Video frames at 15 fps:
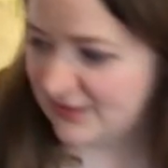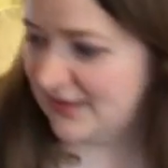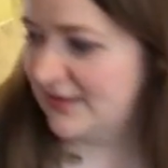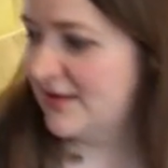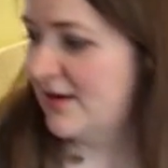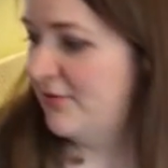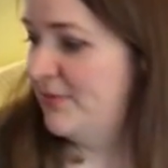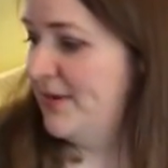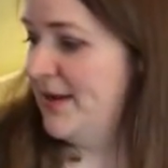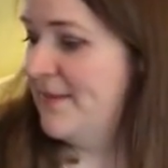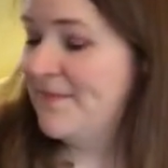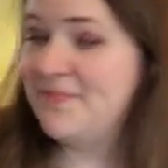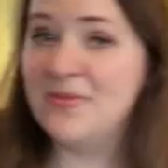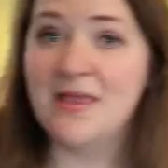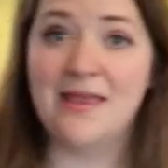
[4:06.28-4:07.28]
I thought it would be.
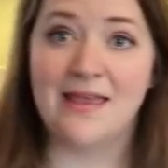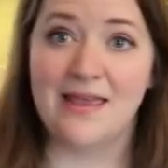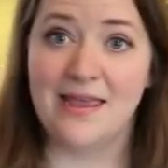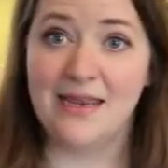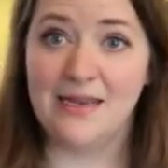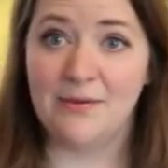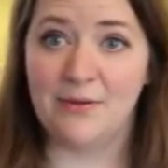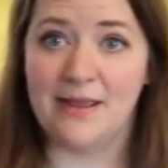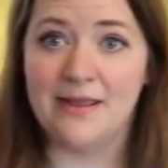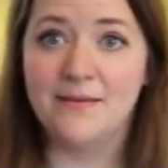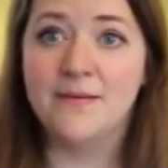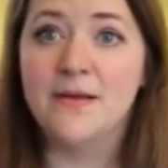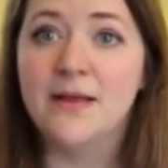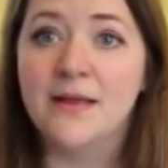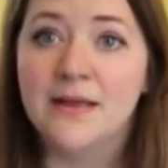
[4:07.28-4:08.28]
Anyway,
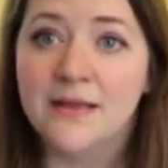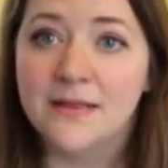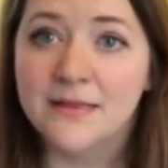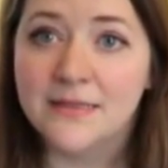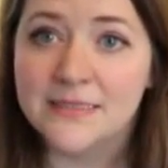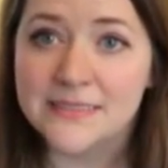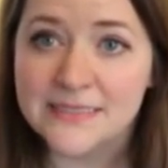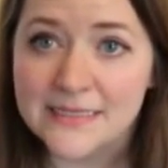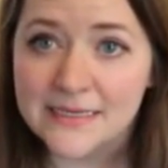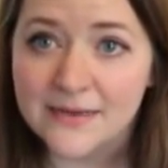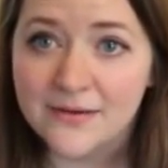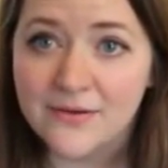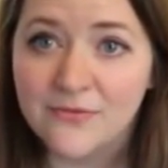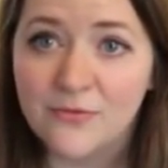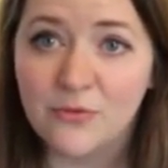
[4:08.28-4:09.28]
let's see,
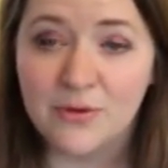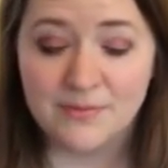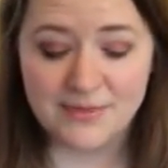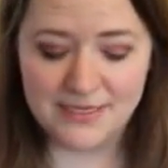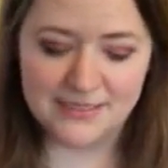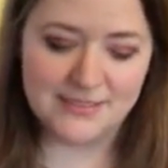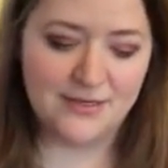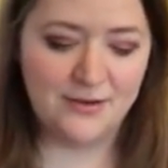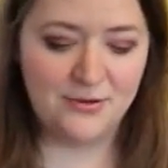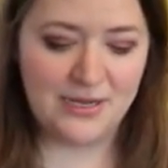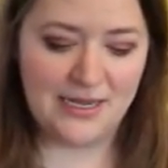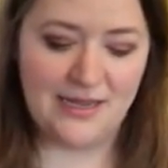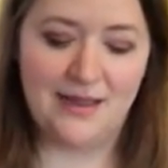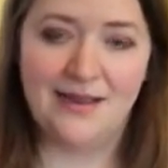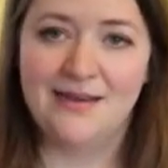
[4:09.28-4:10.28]
4 minutes.
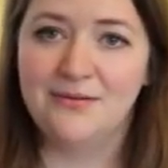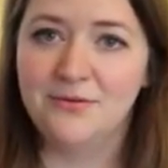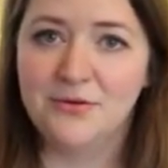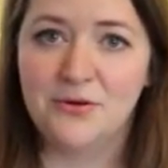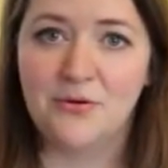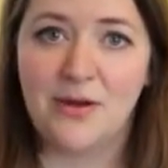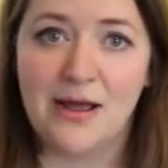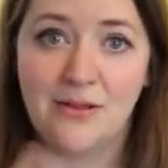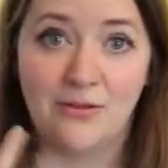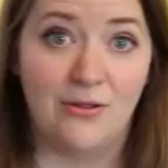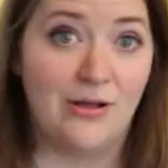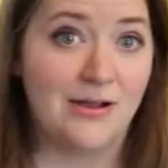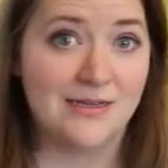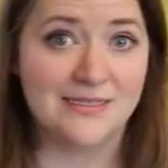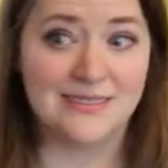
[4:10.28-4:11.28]
Okay, I don't know how
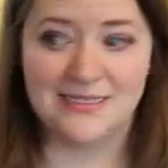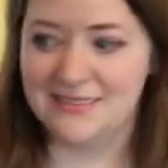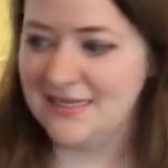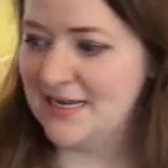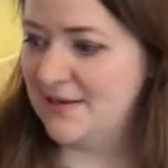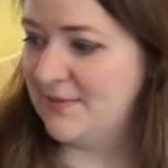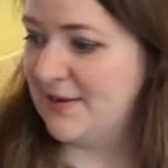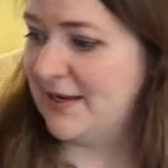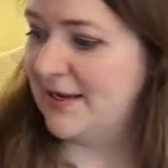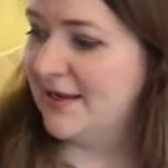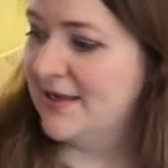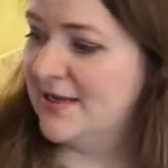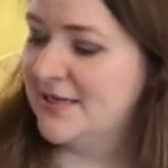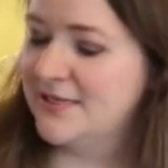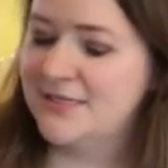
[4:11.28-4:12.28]
long it's gonna take me
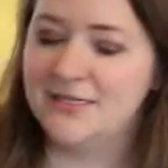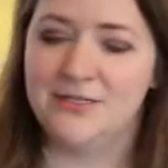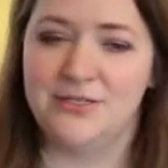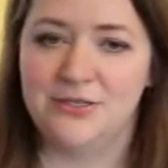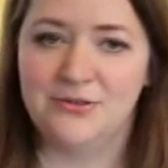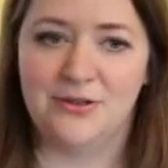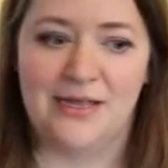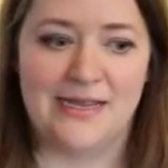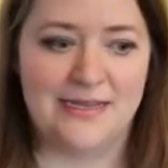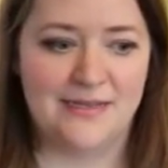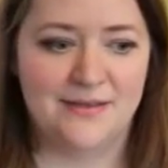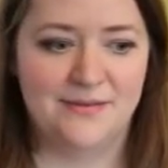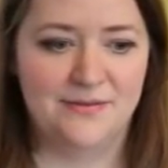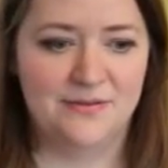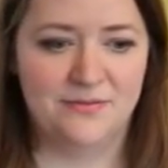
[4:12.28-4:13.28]
to do
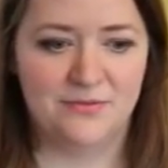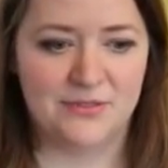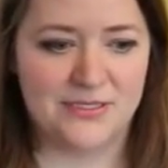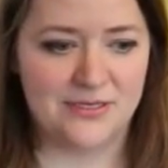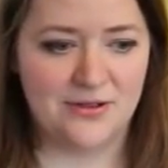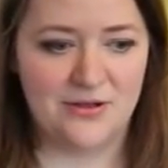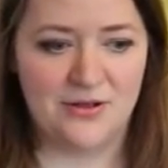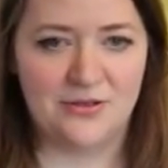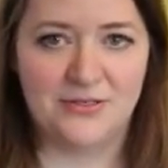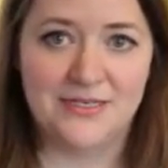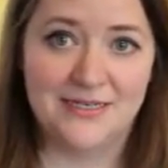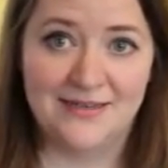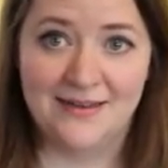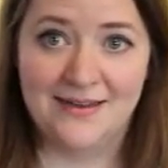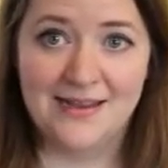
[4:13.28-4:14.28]
what's it
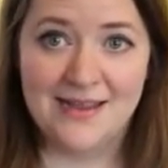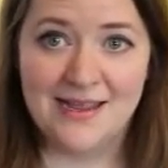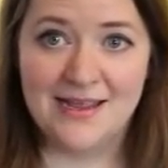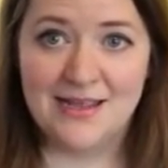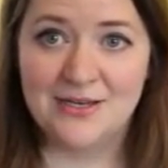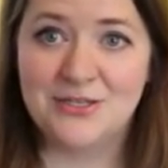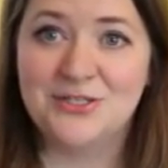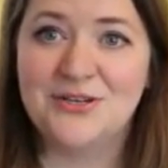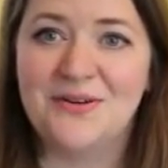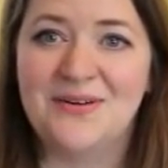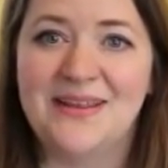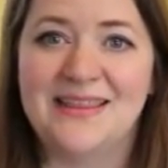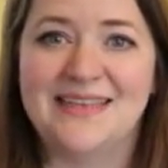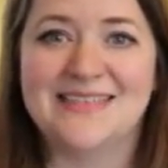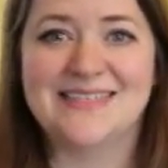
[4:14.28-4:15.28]
called,
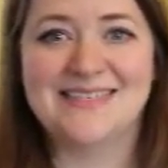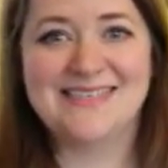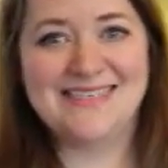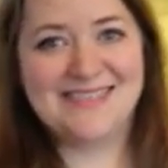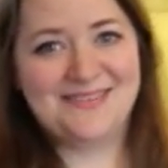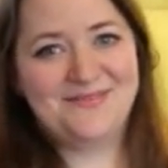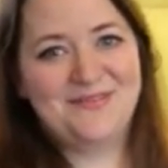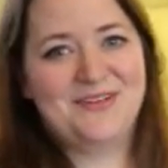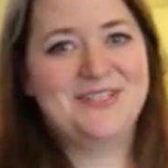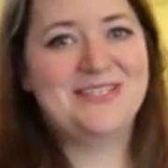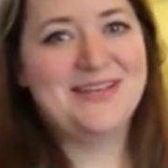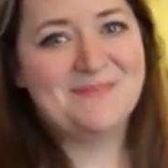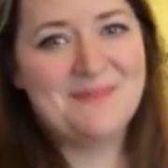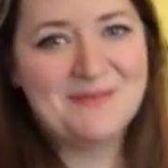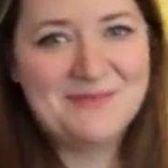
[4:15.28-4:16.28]
showing this, because this is the first
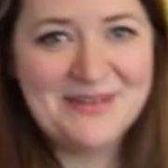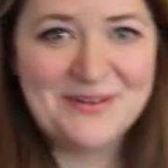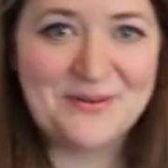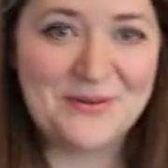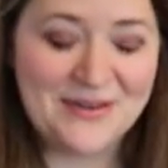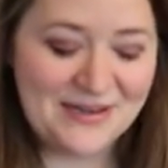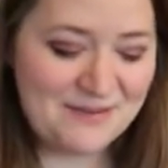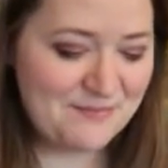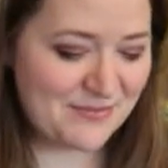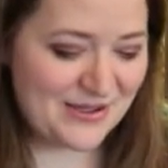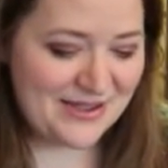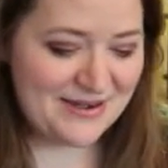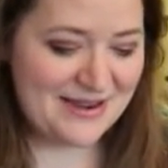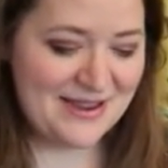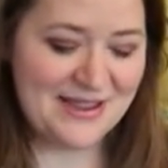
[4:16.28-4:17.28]
time I'm recording,
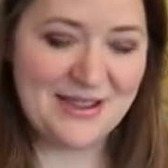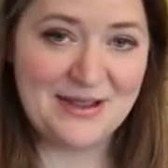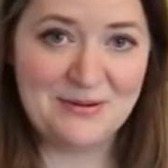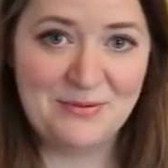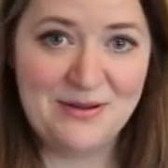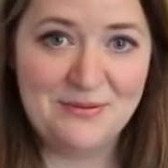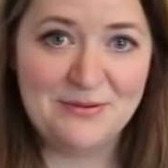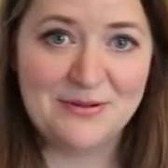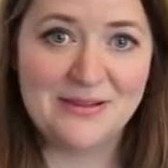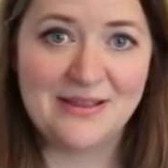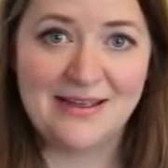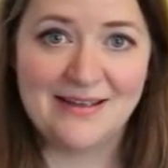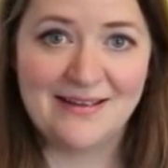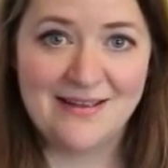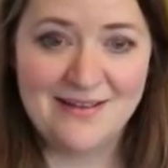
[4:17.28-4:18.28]
but we
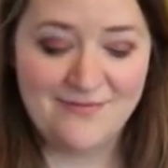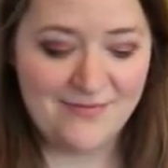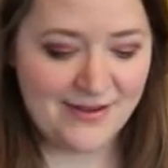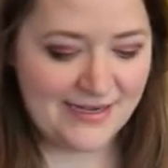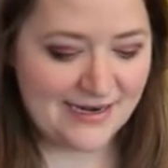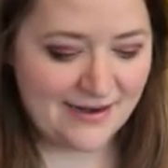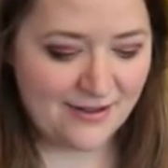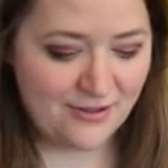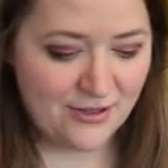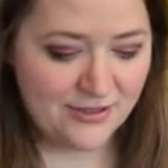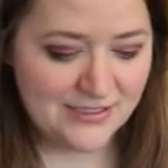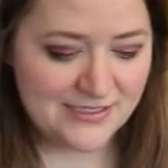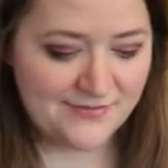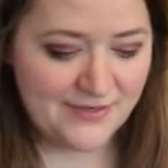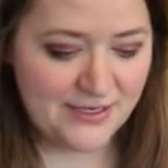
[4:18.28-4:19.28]
will find out how long
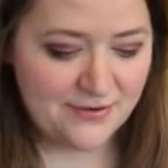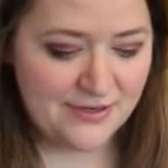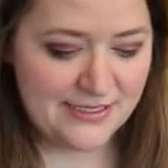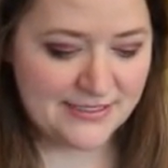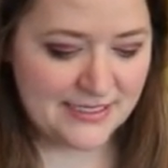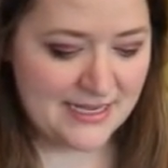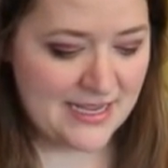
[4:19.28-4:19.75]
this video is.